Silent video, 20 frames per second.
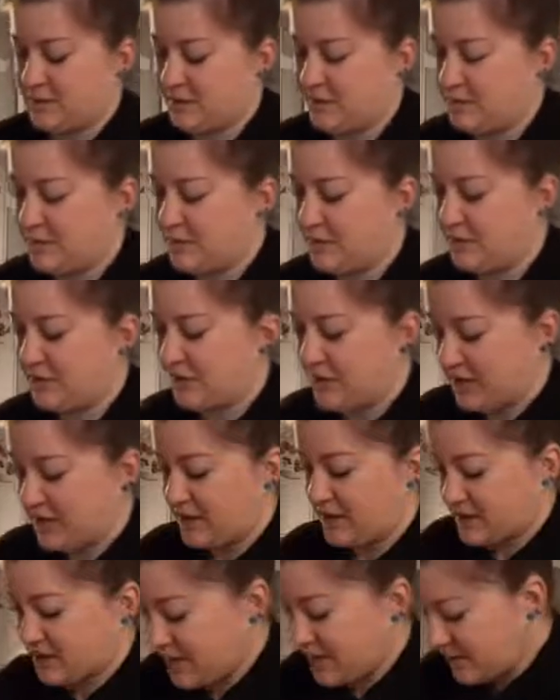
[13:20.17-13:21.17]
Just pulling
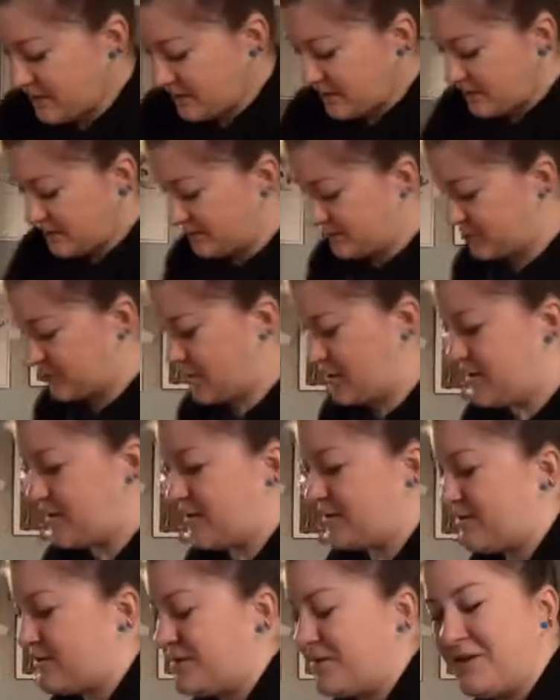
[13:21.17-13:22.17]
it together. Try
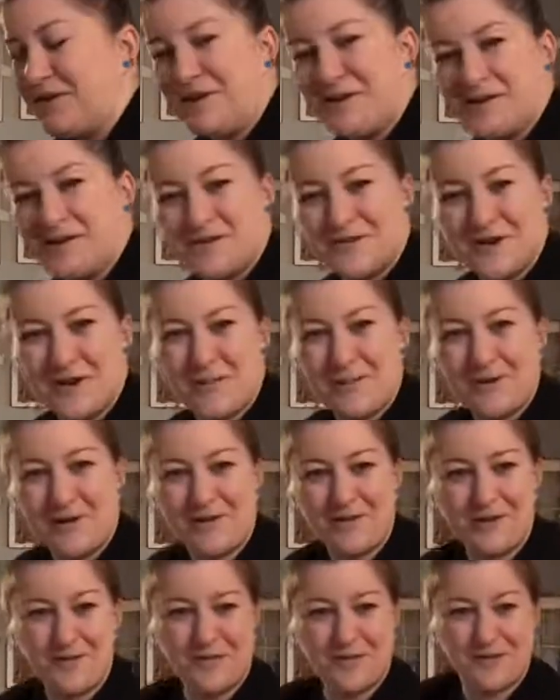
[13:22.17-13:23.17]
not to drop it
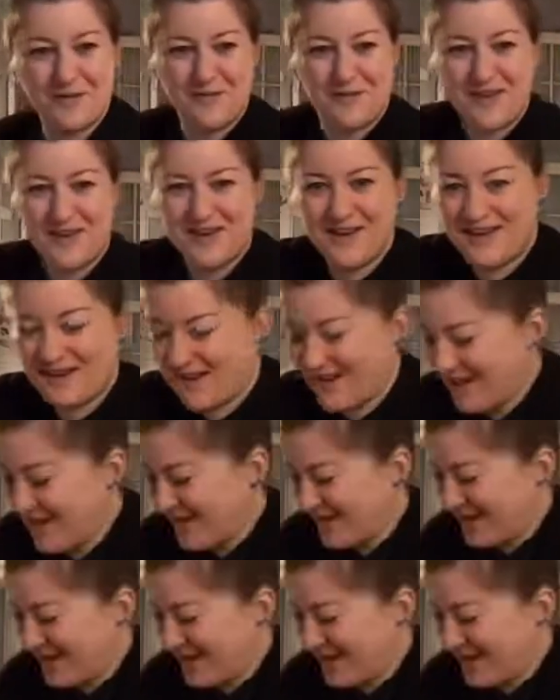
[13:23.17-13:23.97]
all over your feet.